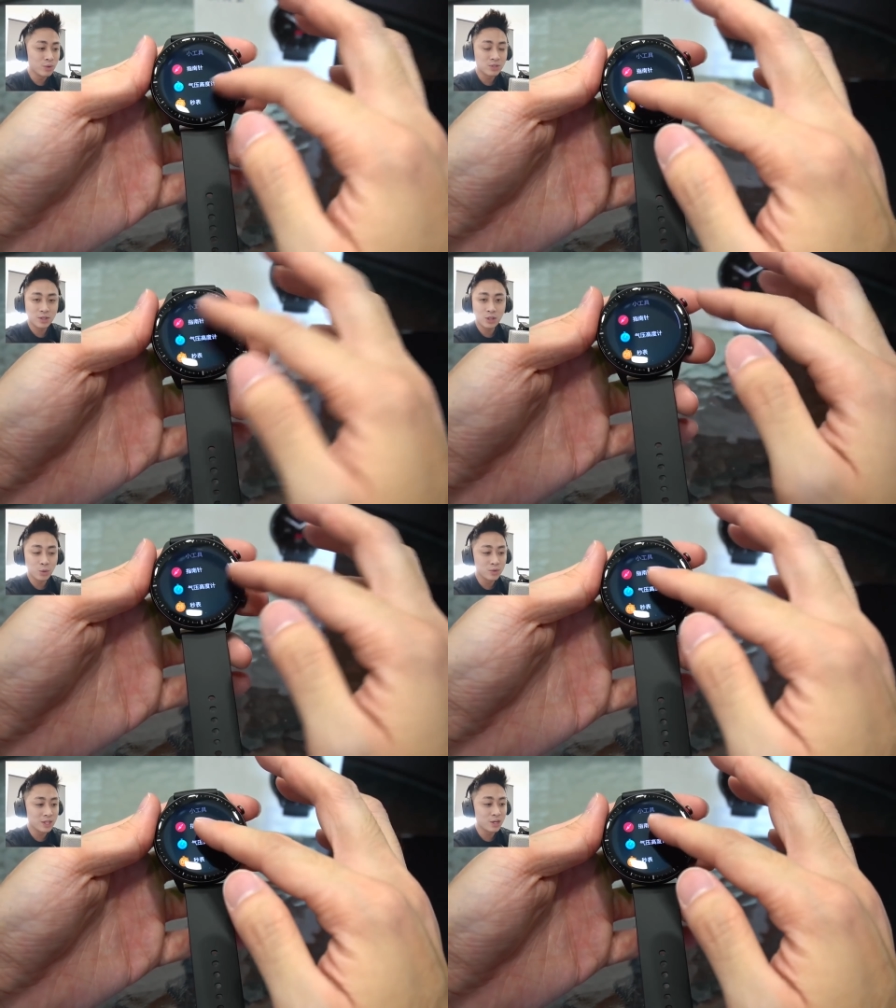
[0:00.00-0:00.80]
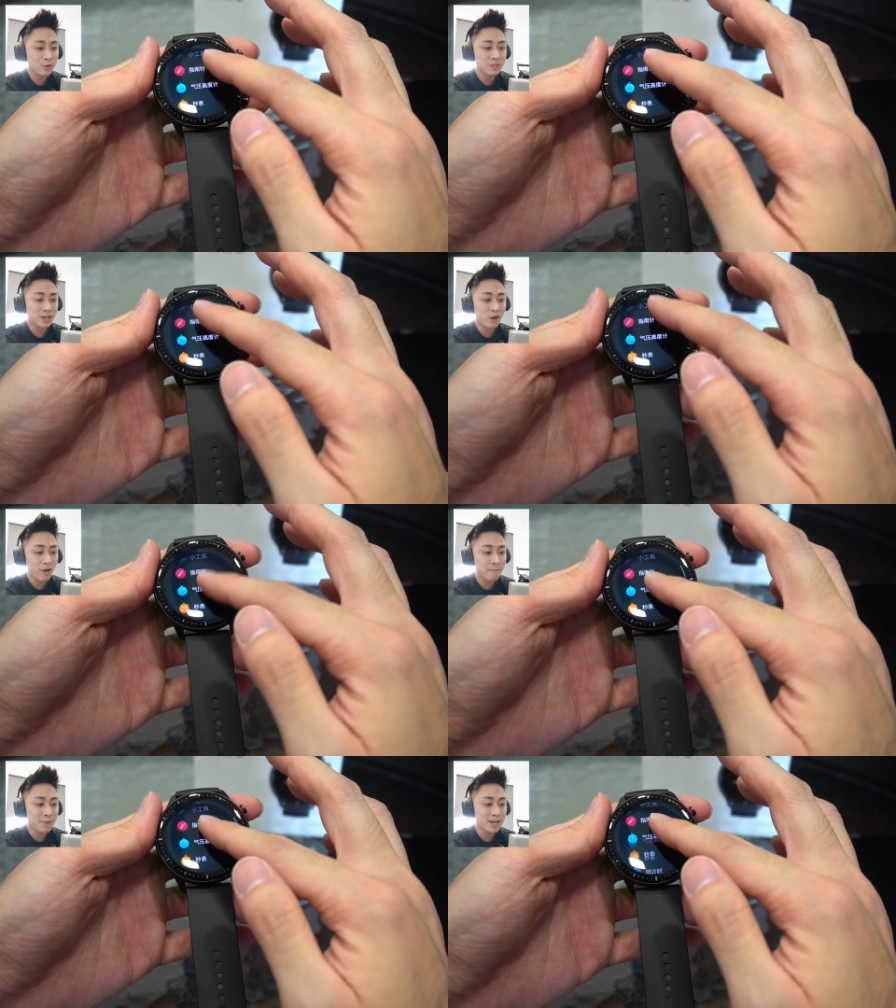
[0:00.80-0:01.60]
So the tools includes a
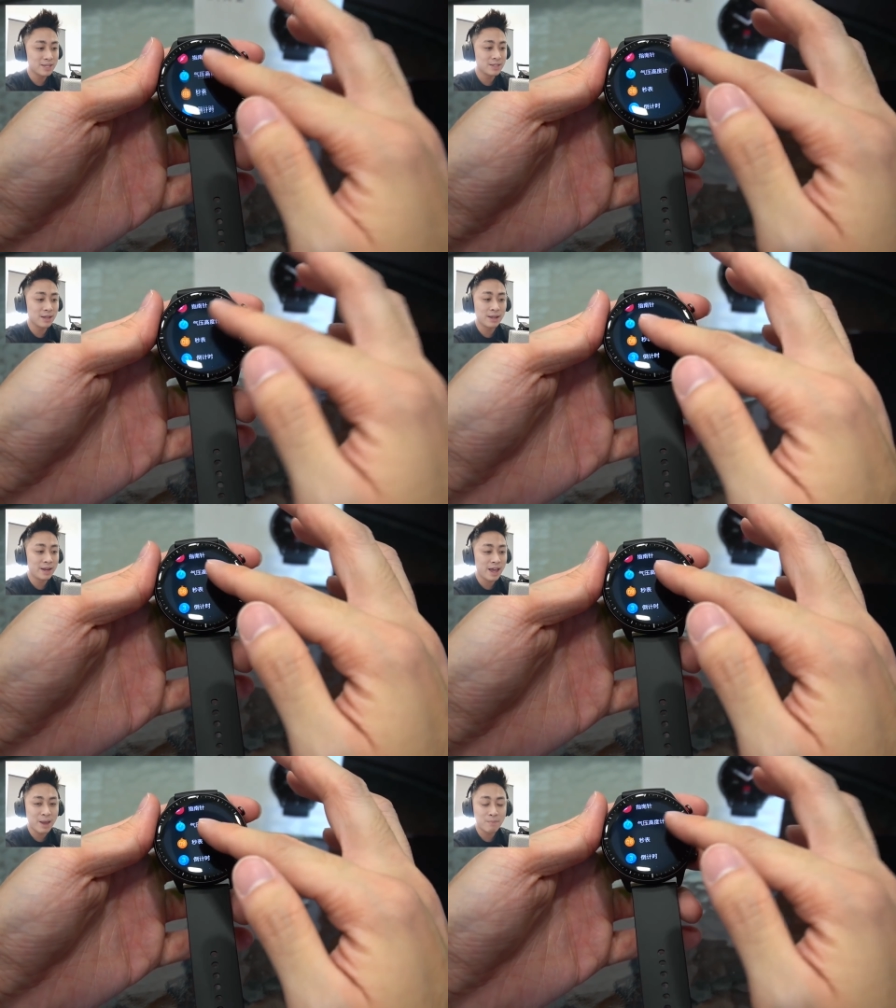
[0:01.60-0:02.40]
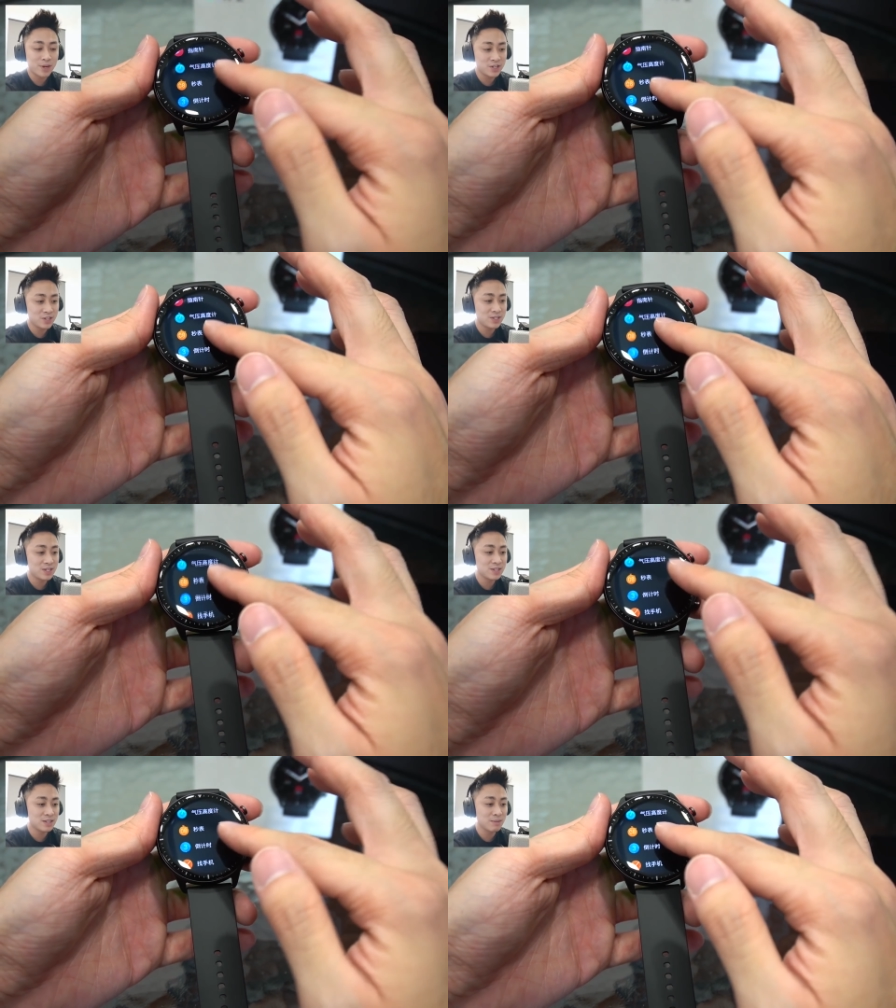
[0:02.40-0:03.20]
compass, uh, an air pressure
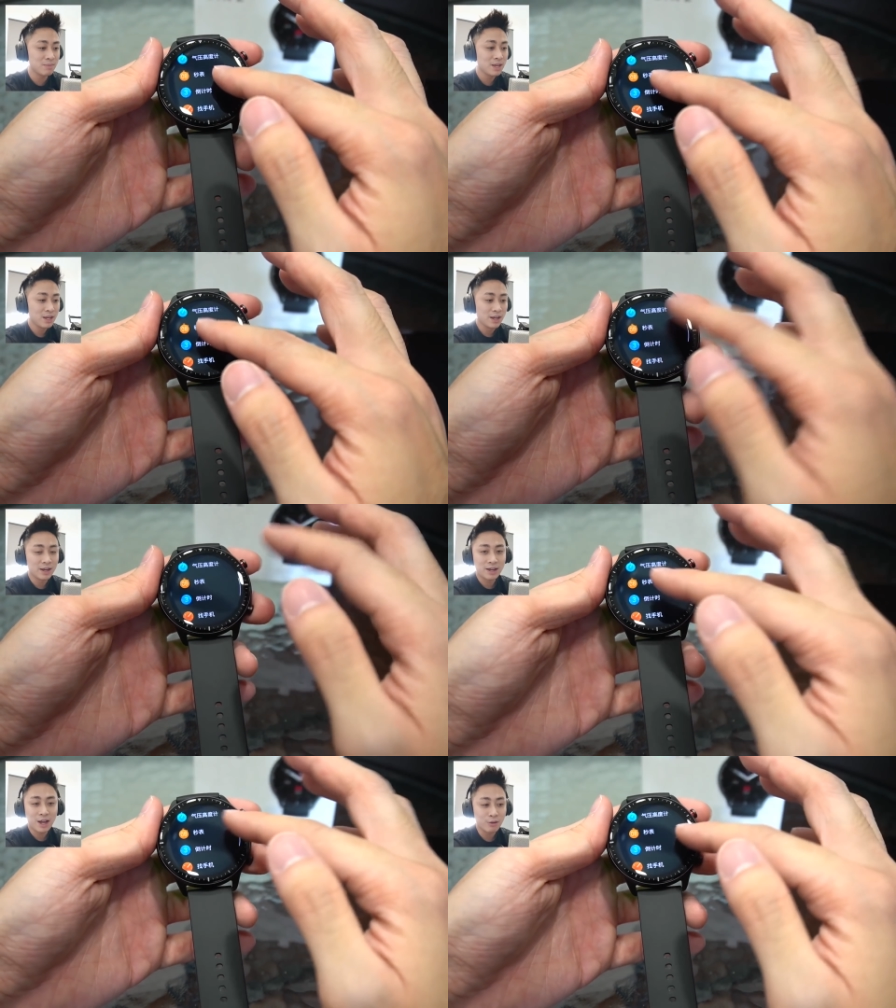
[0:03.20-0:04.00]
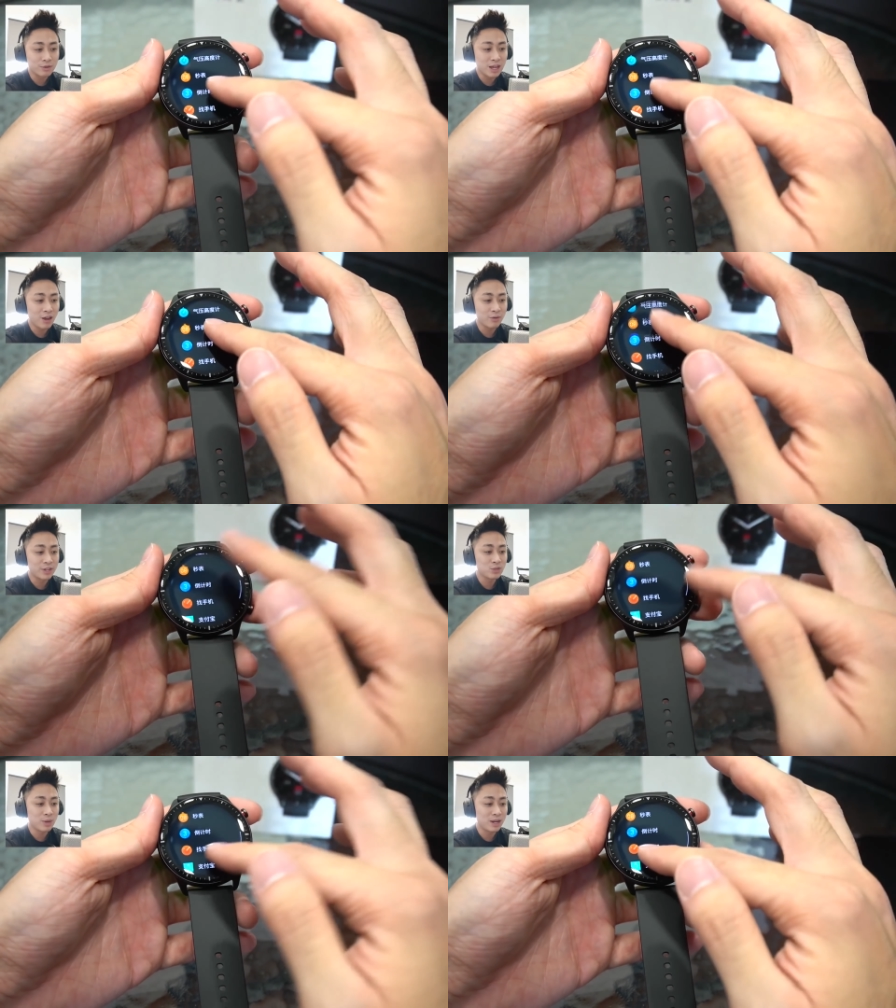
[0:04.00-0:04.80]
system, uh, countdown, as
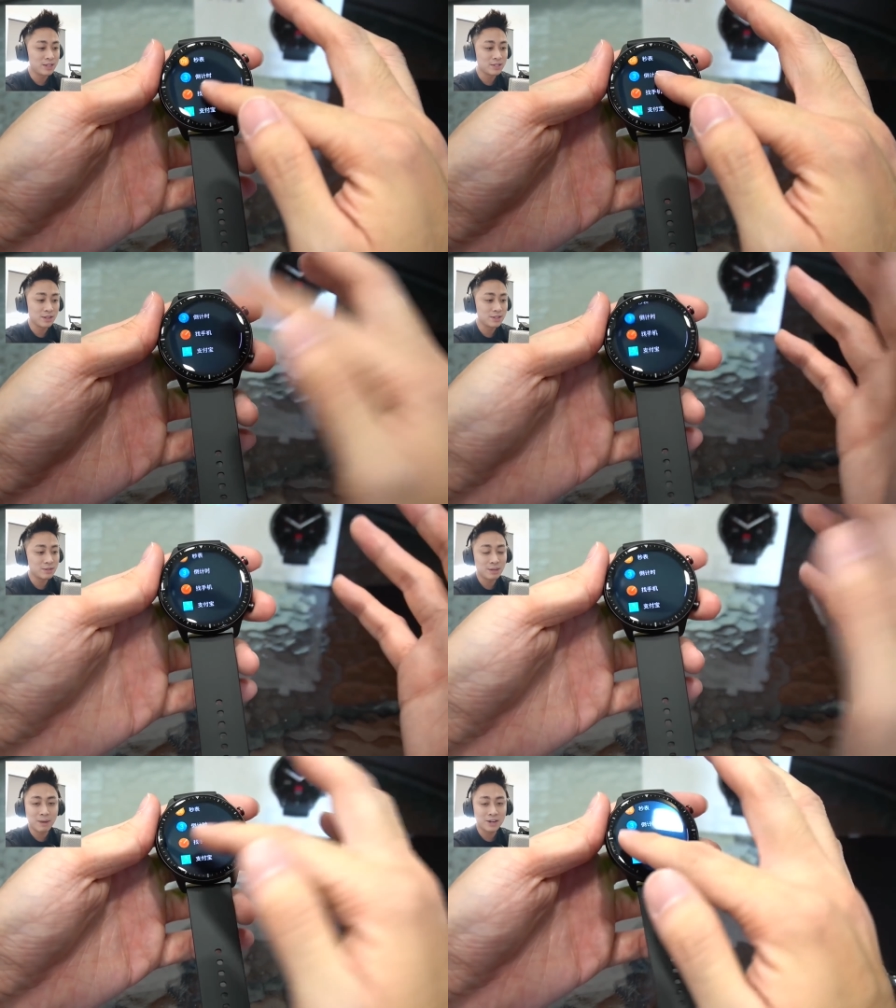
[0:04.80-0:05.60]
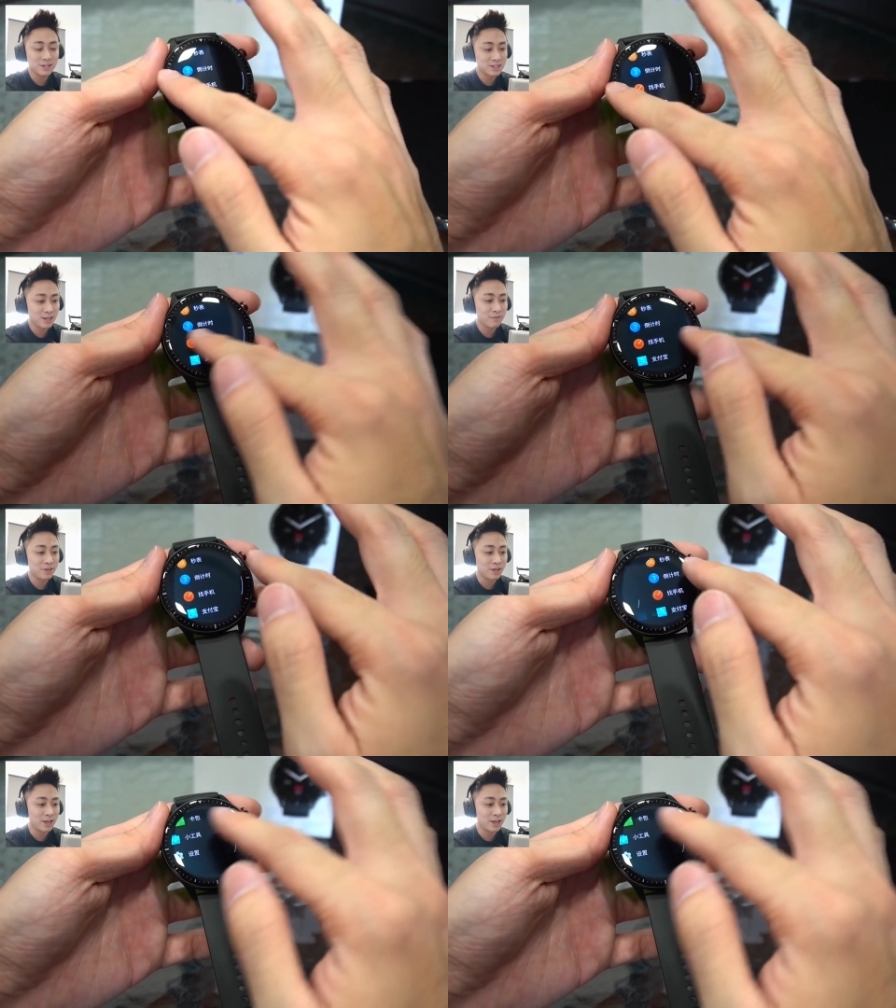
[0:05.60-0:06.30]
well as uh, just some other stuff here, guys. Some